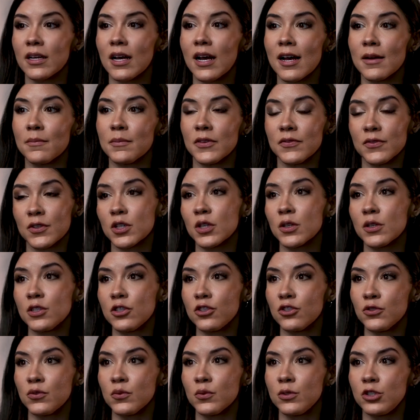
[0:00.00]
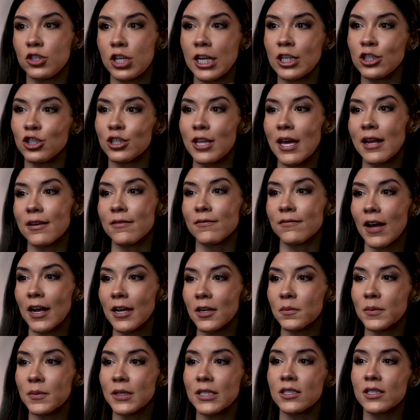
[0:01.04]
if you're going to change that
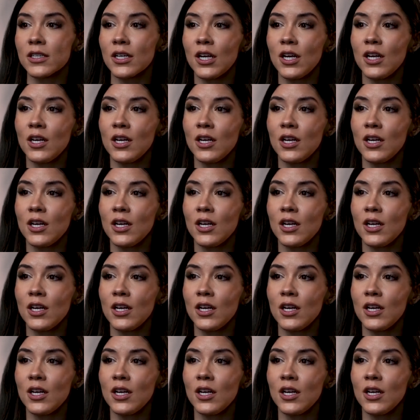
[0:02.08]
environment,